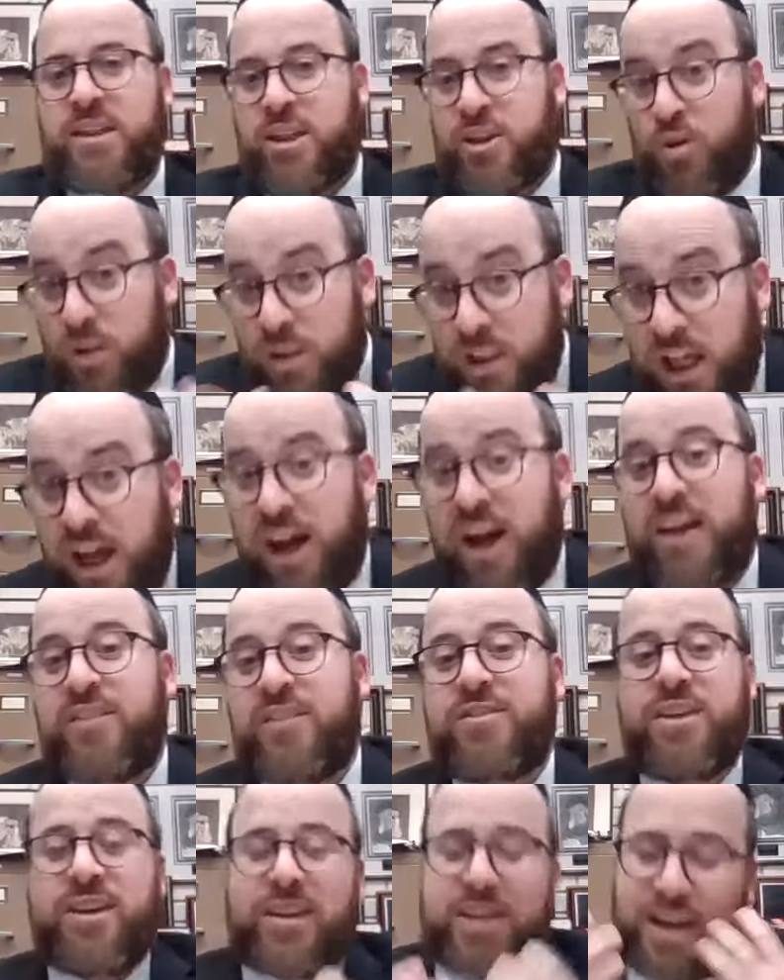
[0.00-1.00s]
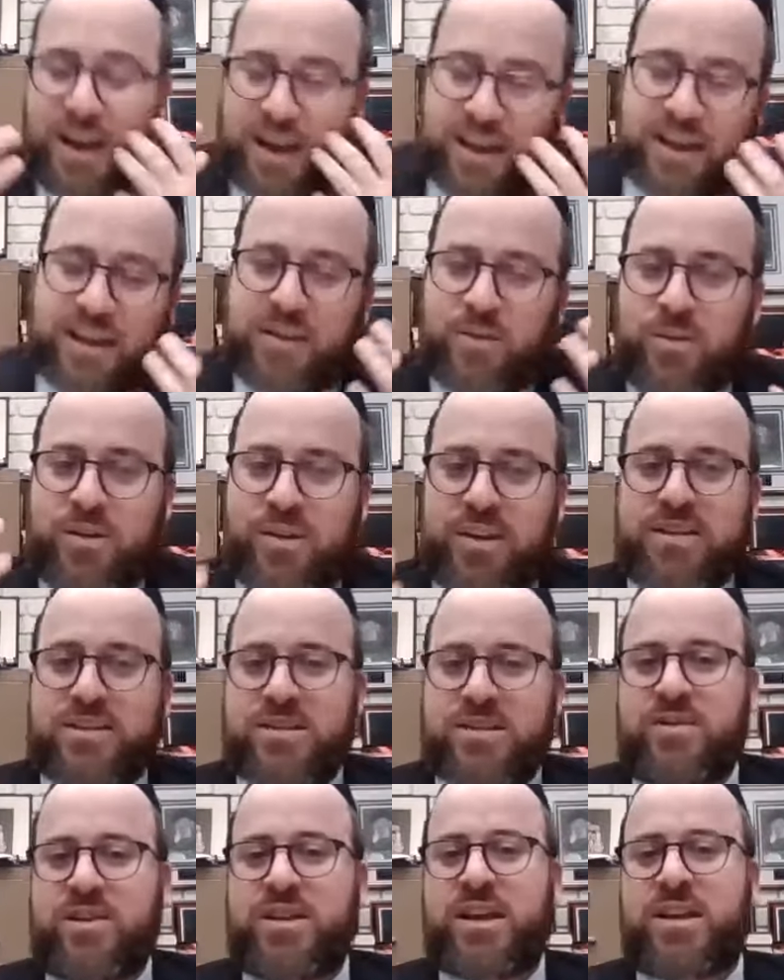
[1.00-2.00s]
that you're alive, like, like one of
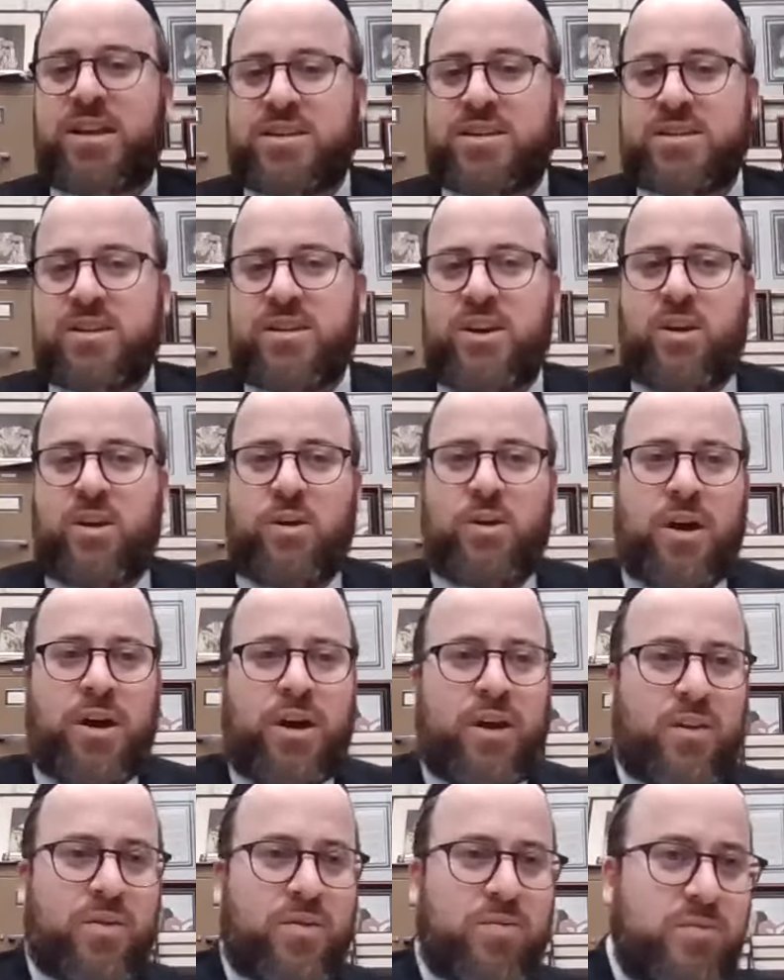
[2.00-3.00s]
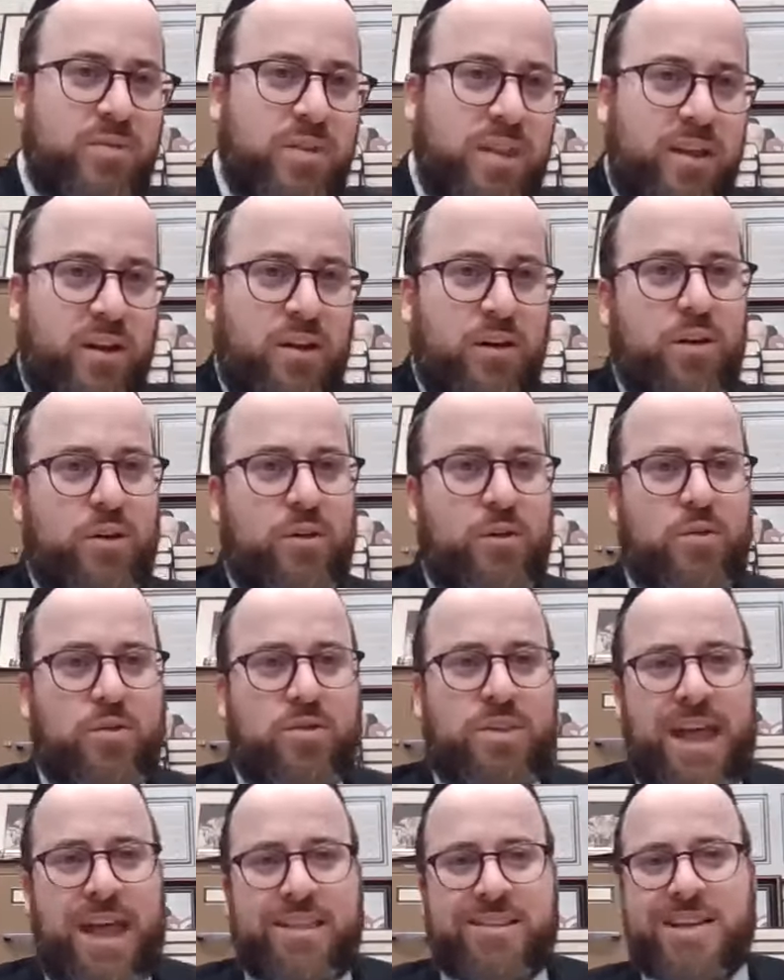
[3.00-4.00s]
these ridiculous, you know, you know,
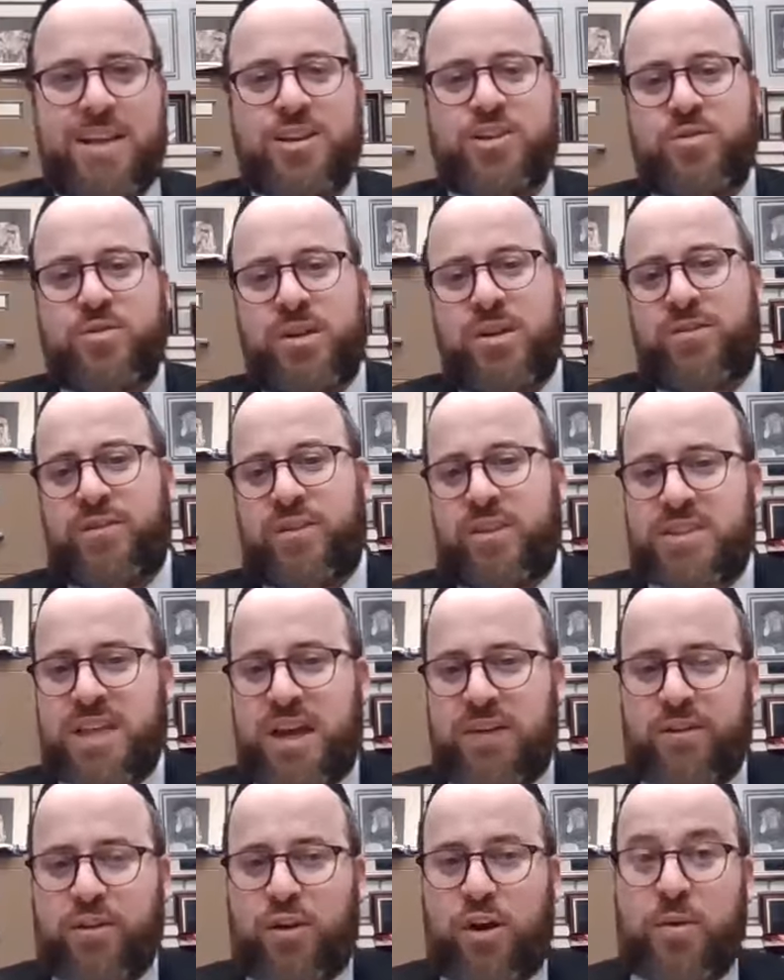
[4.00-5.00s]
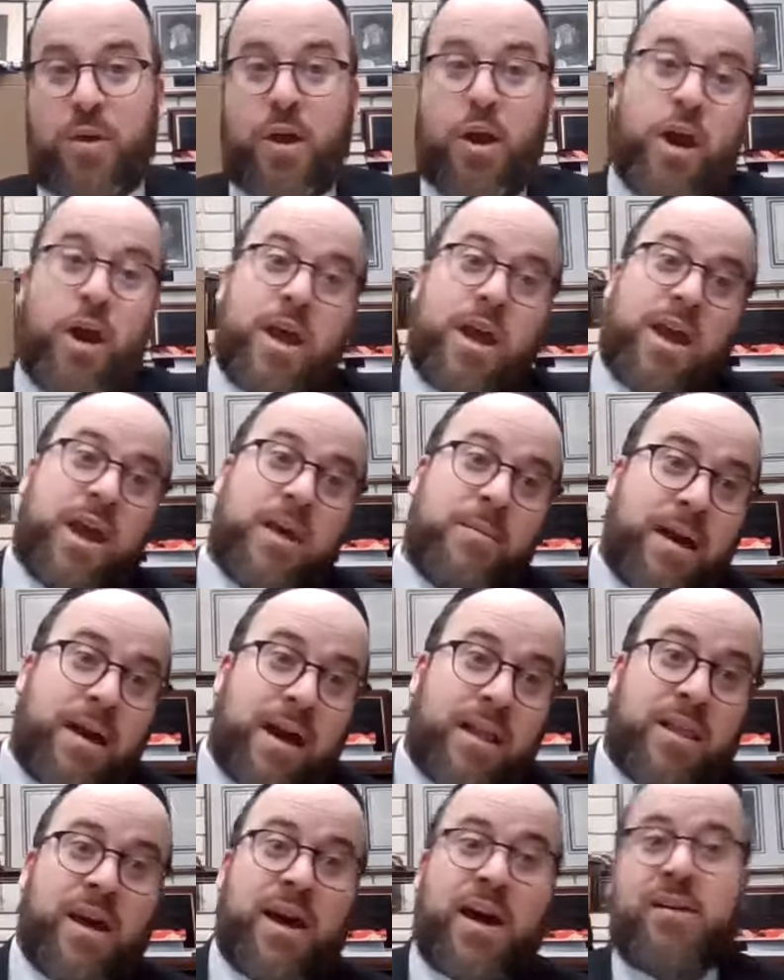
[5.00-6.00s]
10th century philosophical Am
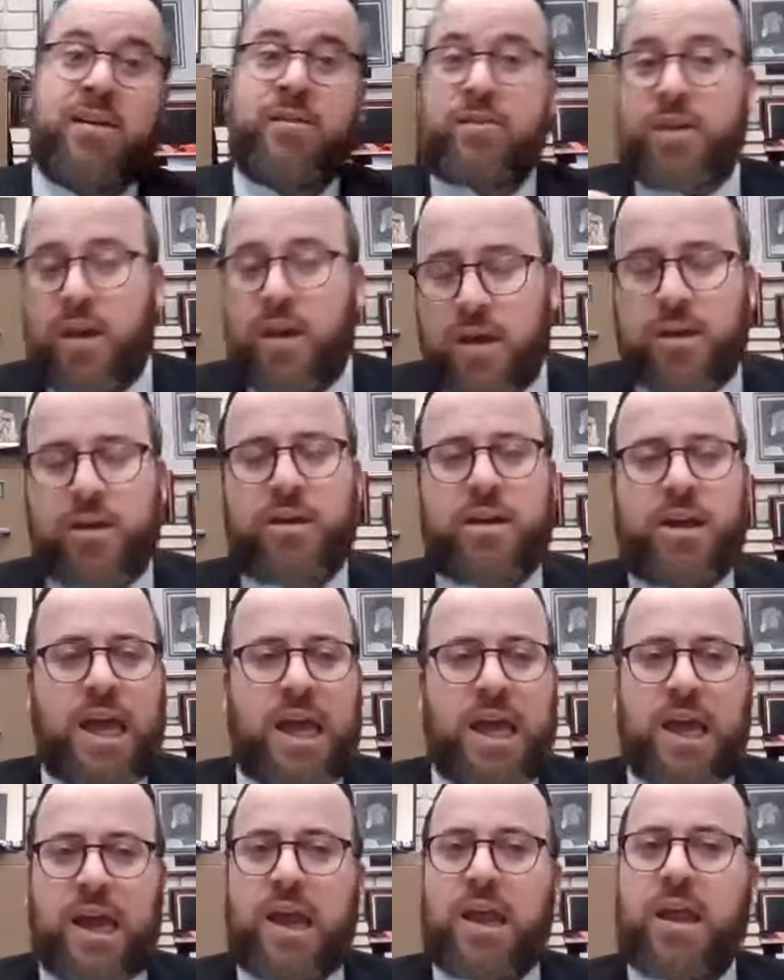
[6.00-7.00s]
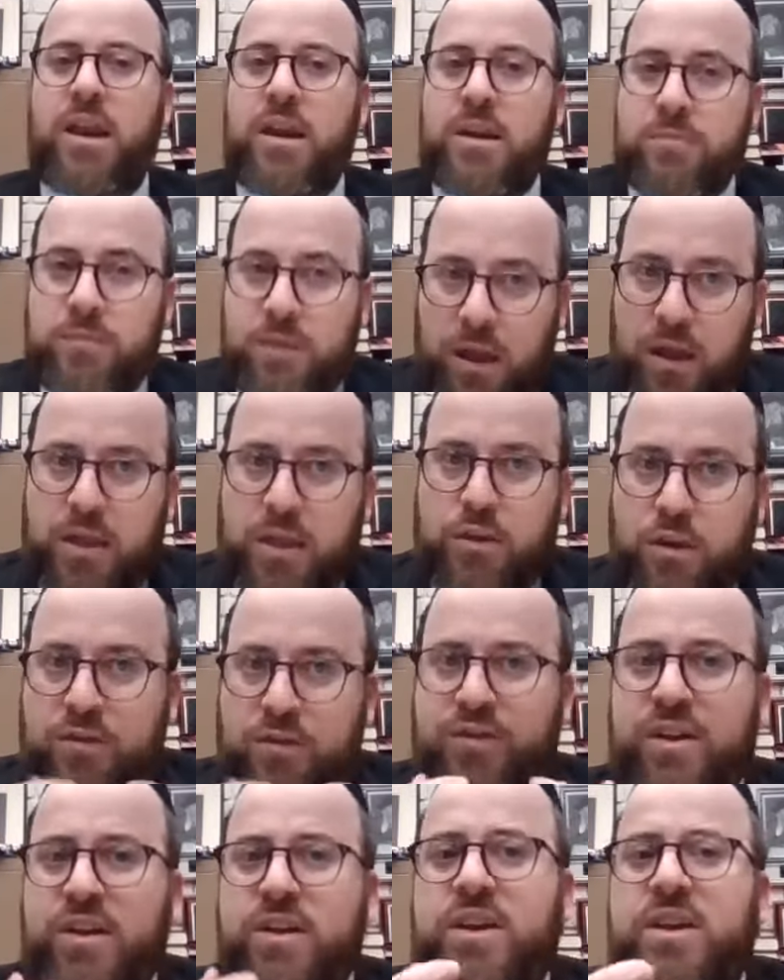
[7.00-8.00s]
I alive? Uh, you
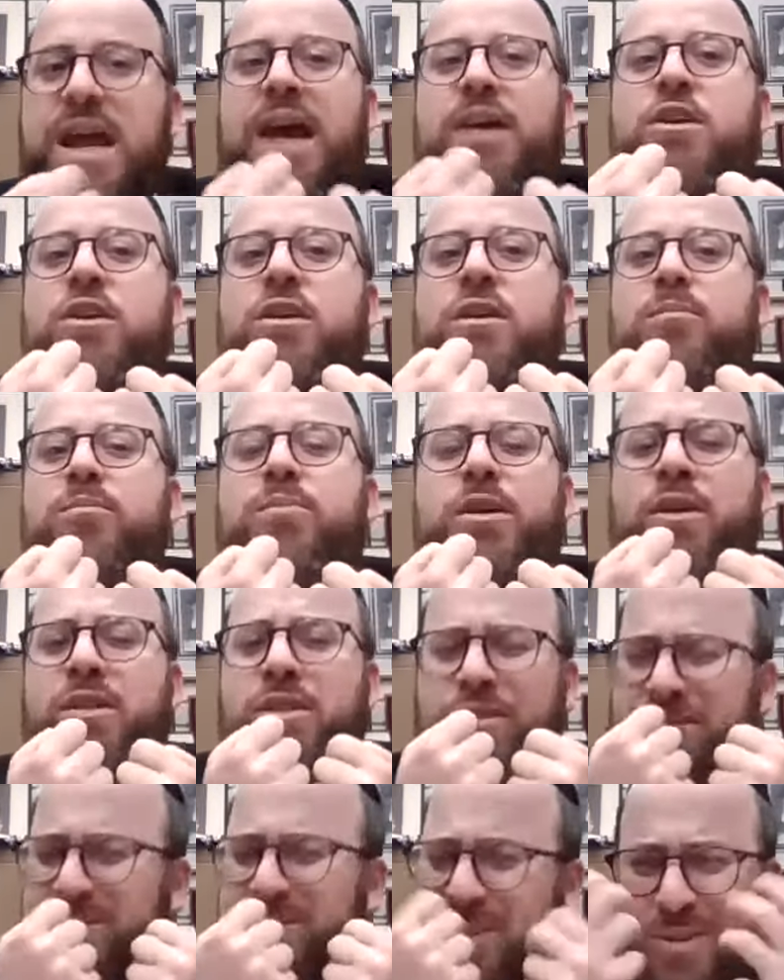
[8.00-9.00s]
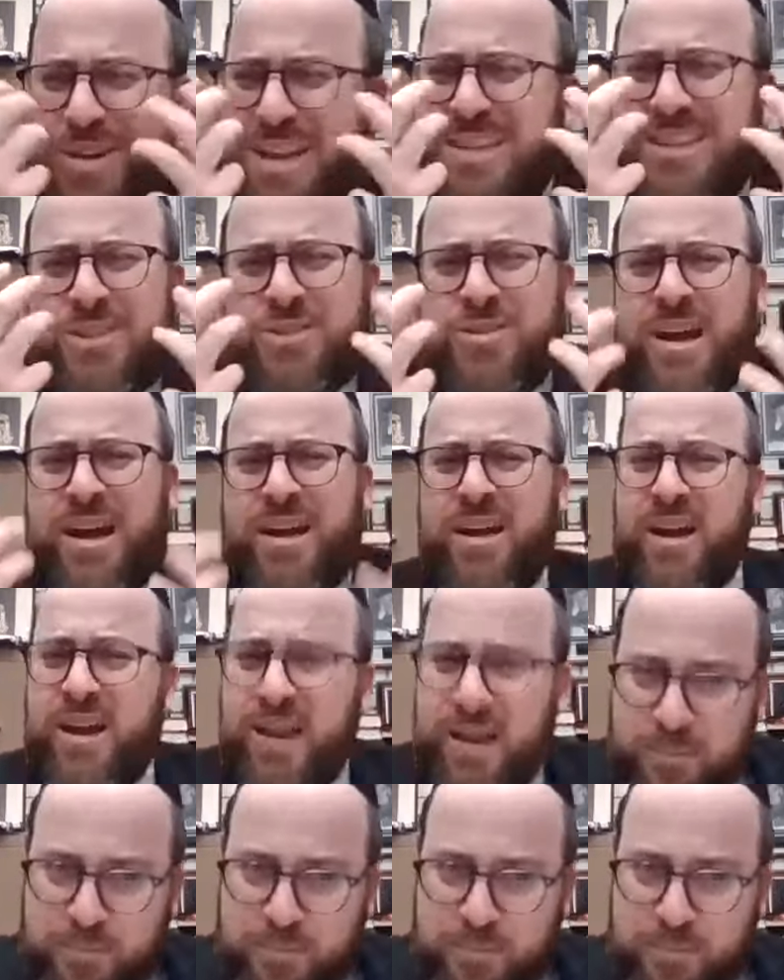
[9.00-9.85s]
can, you can, you can but you don't need to do that.